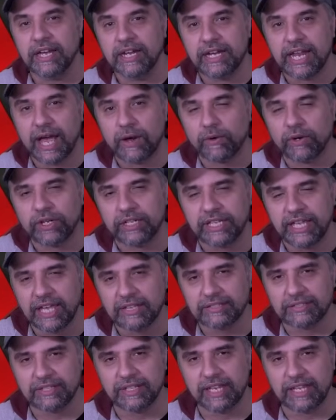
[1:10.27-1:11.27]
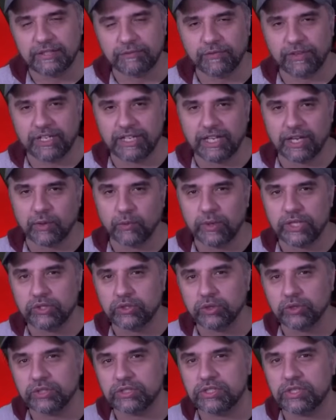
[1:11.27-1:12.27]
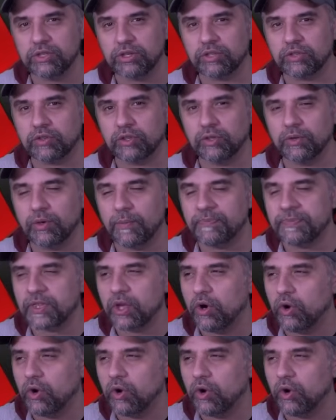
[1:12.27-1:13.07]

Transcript: Now, on yesterday's video, we talked you through